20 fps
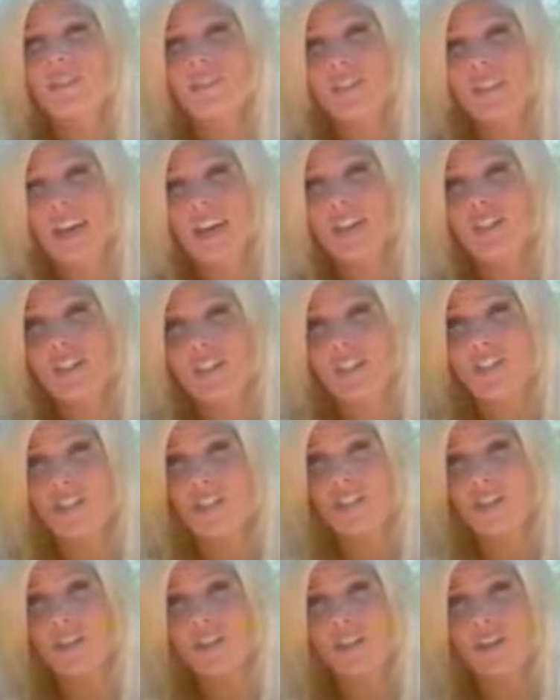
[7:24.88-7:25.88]
of
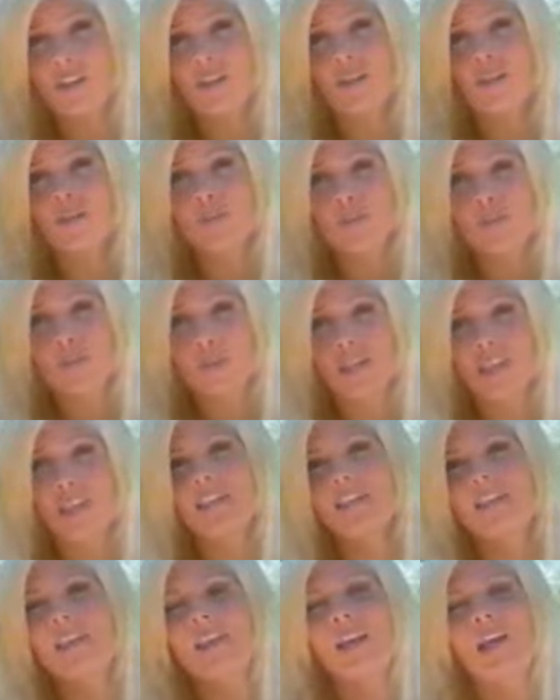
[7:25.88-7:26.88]
dehydration from
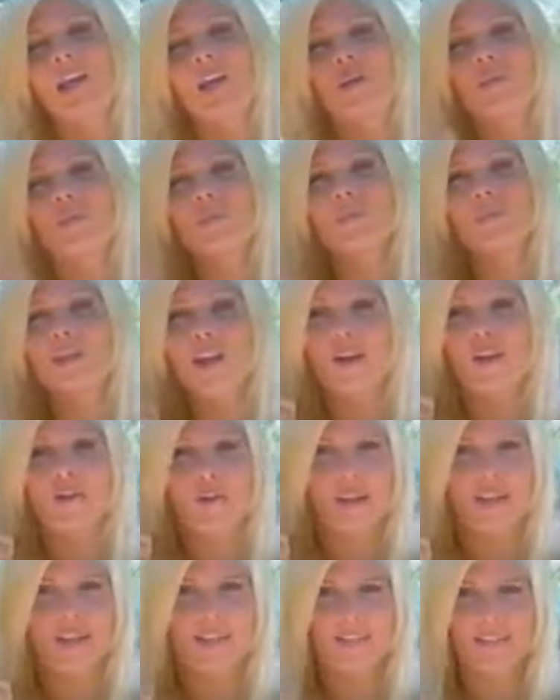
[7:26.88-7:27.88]
taking um,
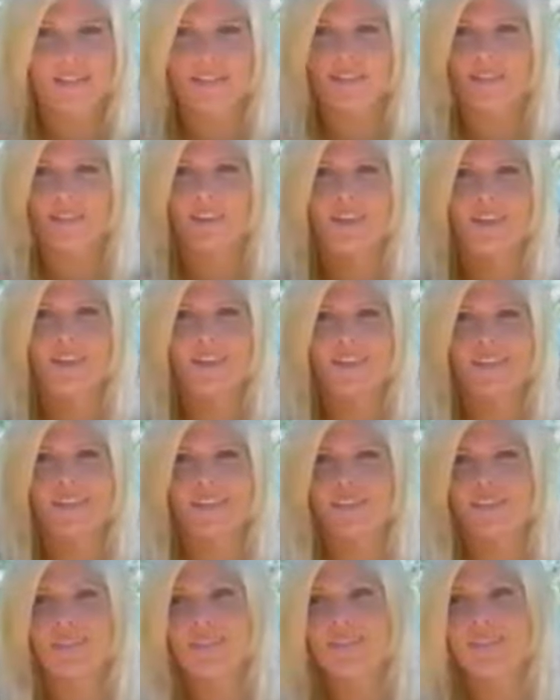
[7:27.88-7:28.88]
diuretics
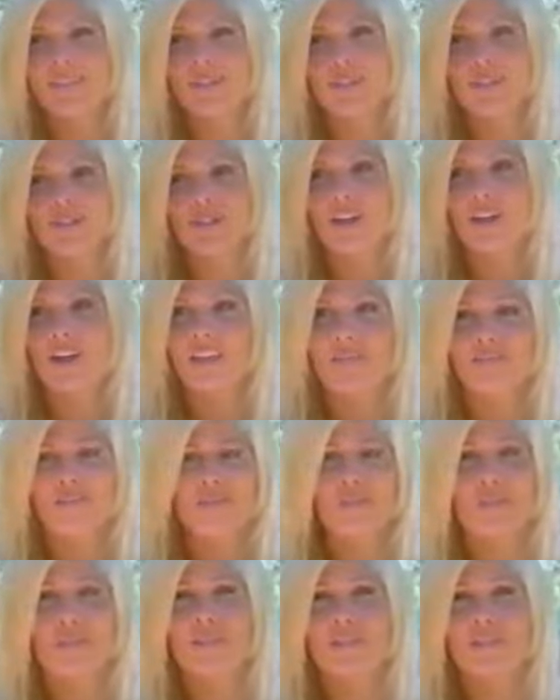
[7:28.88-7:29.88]
and, you know, trying to
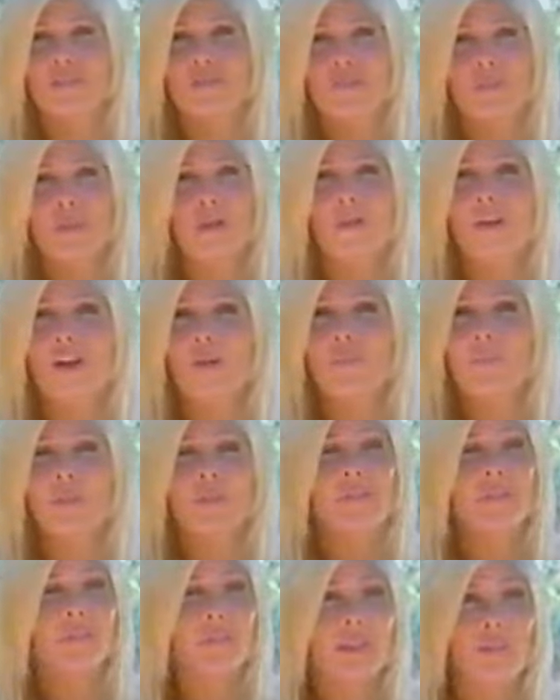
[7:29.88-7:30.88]
make myself throw up
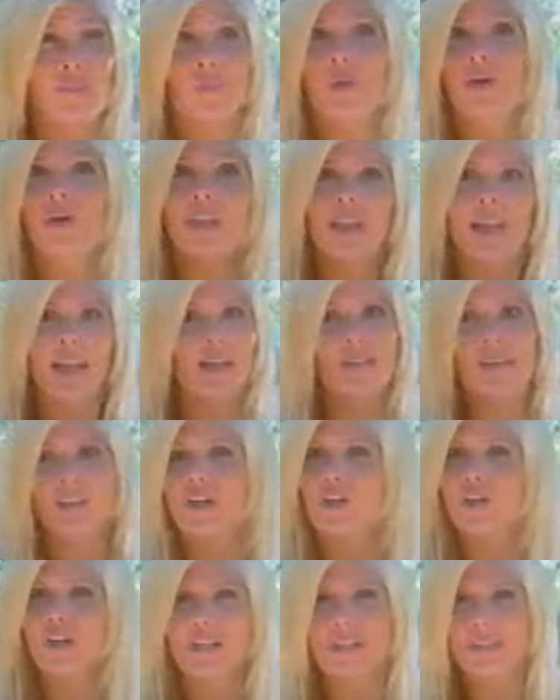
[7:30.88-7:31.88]
and, and working out
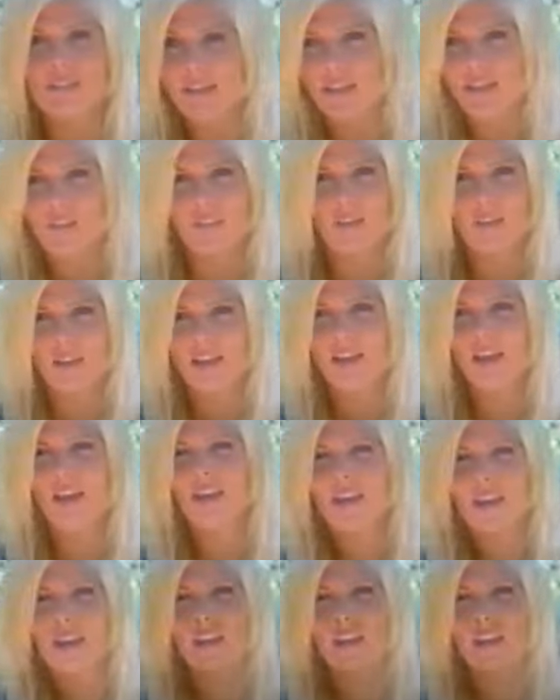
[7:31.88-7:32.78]
like crazy every day.